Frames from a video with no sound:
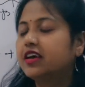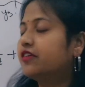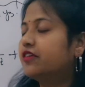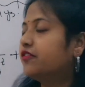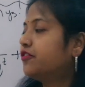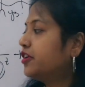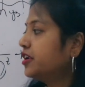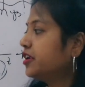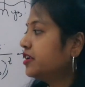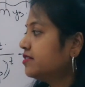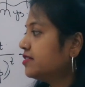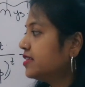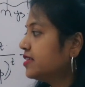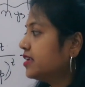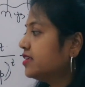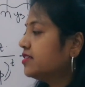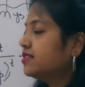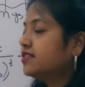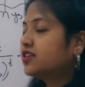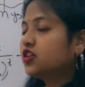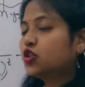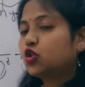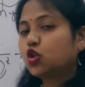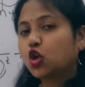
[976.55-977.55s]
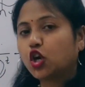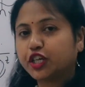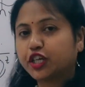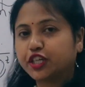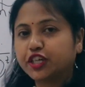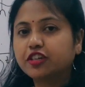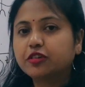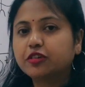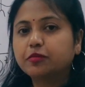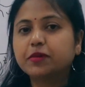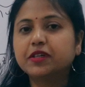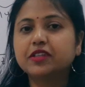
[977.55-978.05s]
Friends, there is a
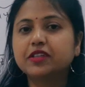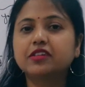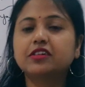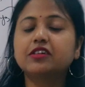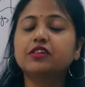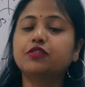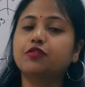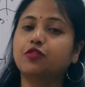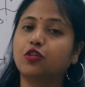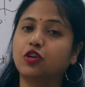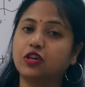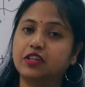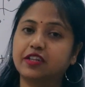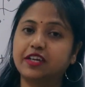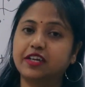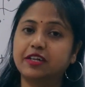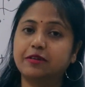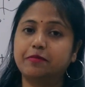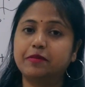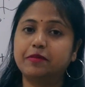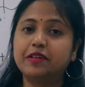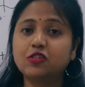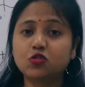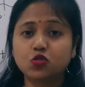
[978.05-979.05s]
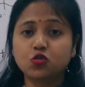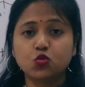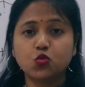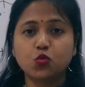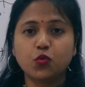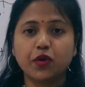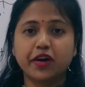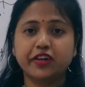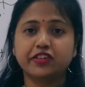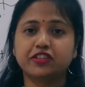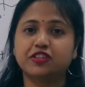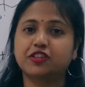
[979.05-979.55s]
shortcut method. For that, please do
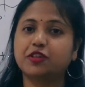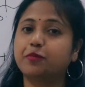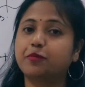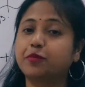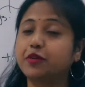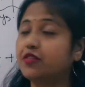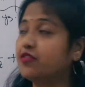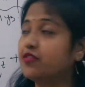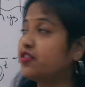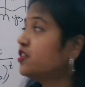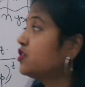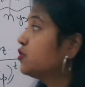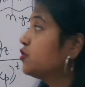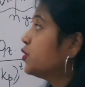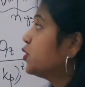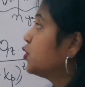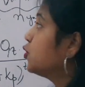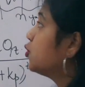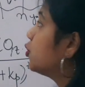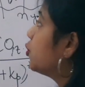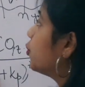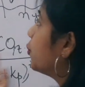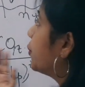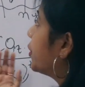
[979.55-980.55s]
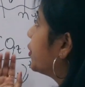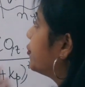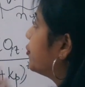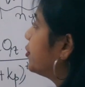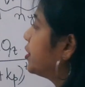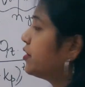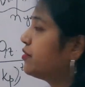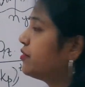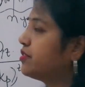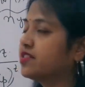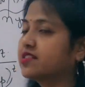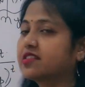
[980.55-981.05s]
watch the previous video where we
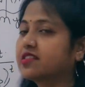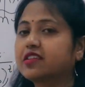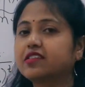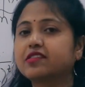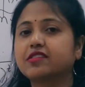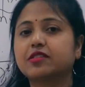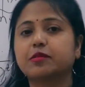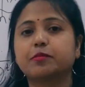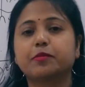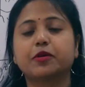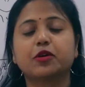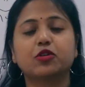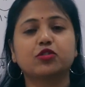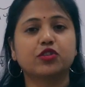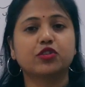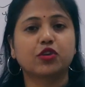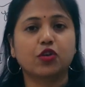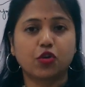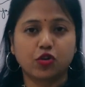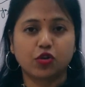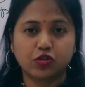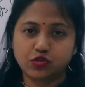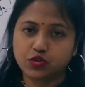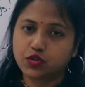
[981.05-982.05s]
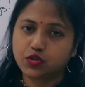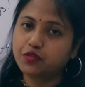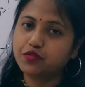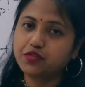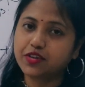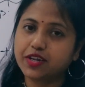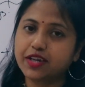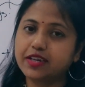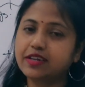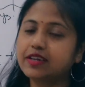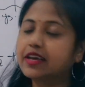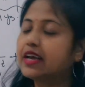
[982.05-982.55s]
have discussed about the cost of
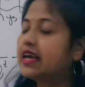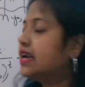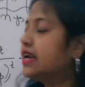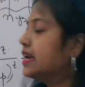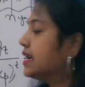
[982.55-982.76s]
debt.